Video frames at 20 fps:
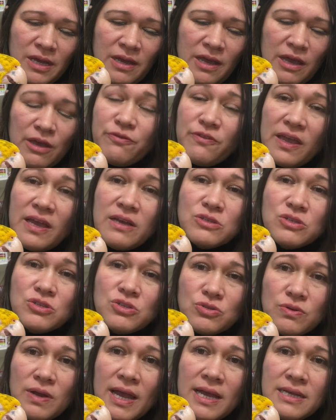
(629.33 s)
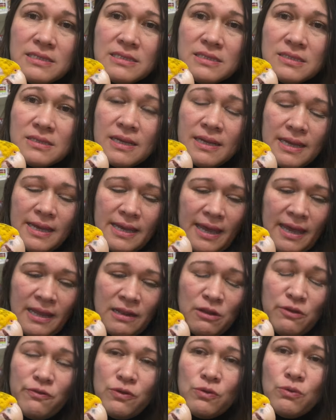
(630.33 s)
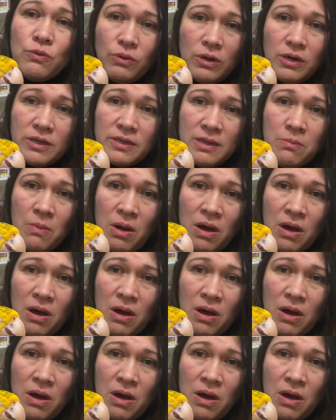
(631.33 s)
if they are stressed and if you work them